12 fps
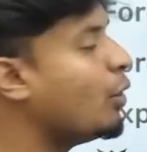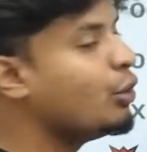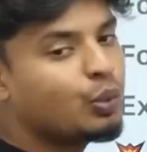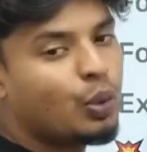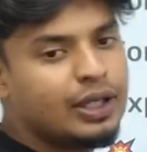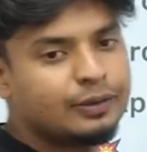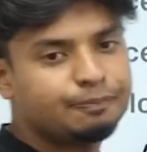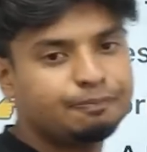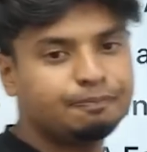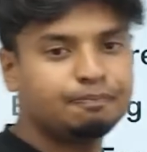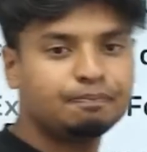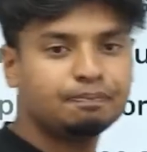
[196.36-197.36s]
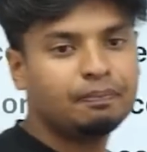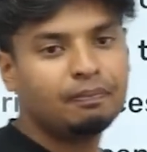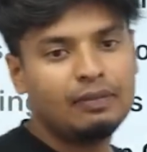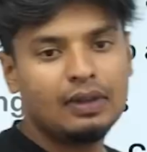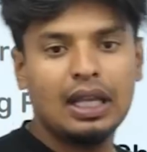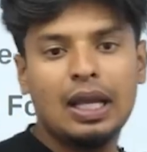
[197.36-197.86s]
about what?
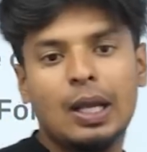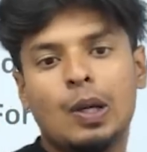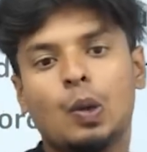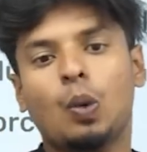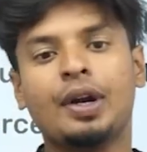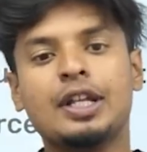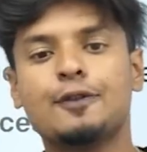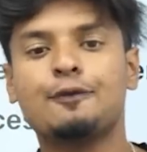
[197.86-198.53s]
What is